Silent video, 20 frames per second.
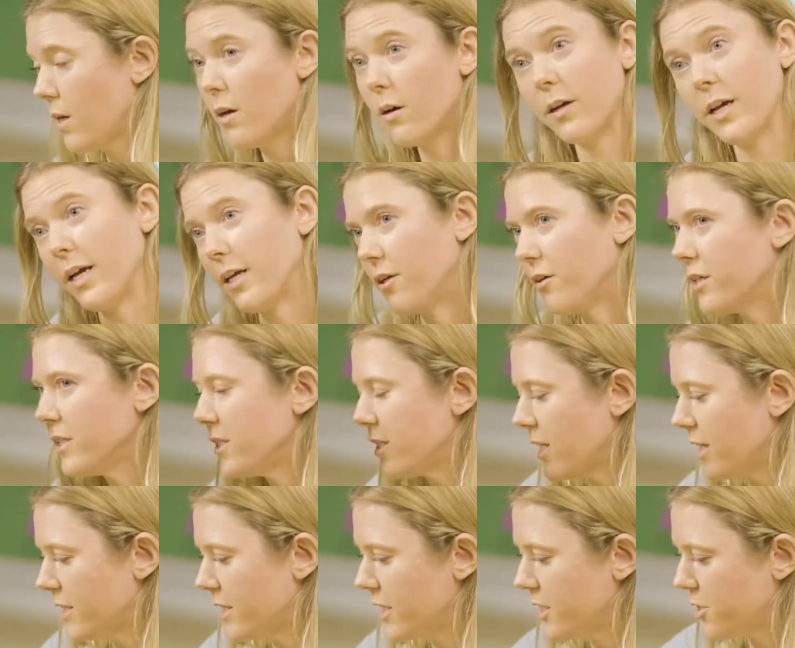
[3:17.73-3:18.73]
Okay, you can
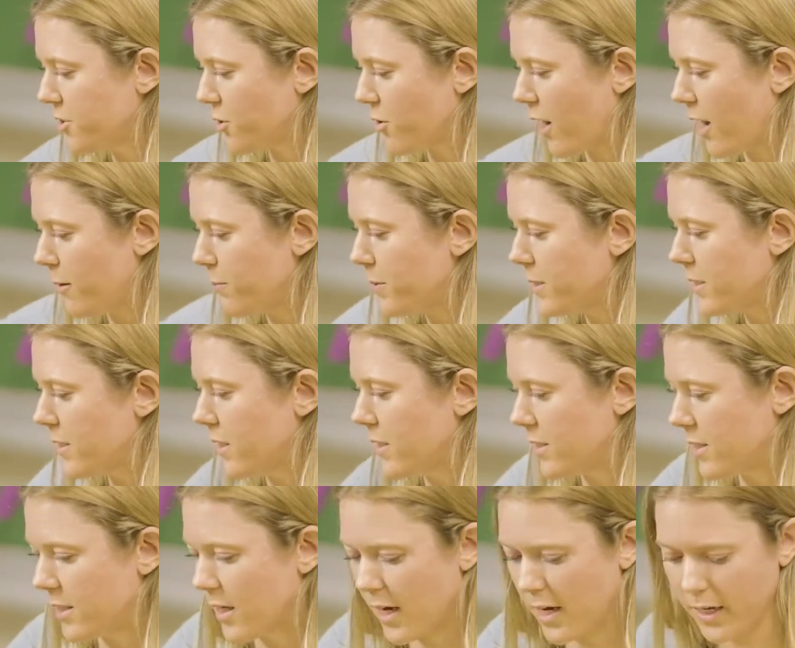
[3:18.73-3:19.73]
set these scraps
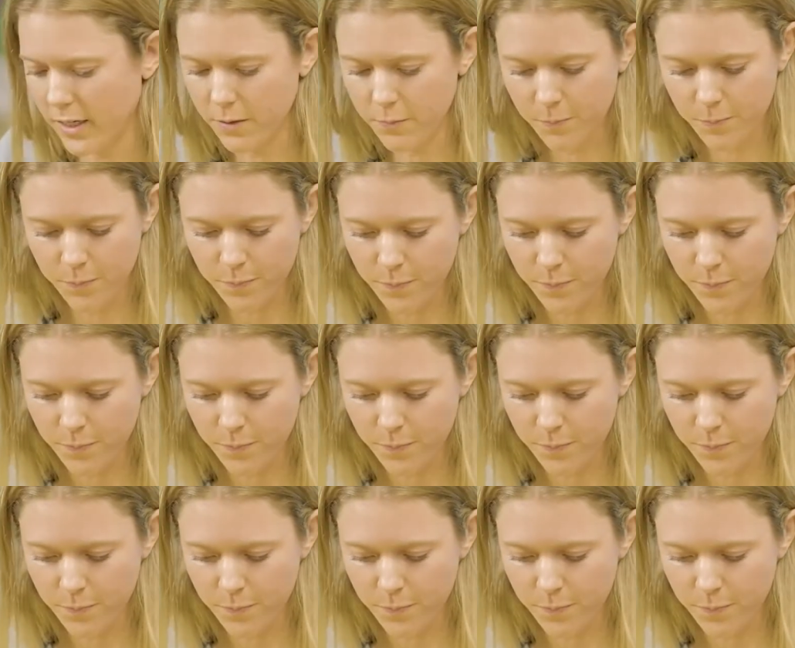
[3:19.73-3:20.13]
aside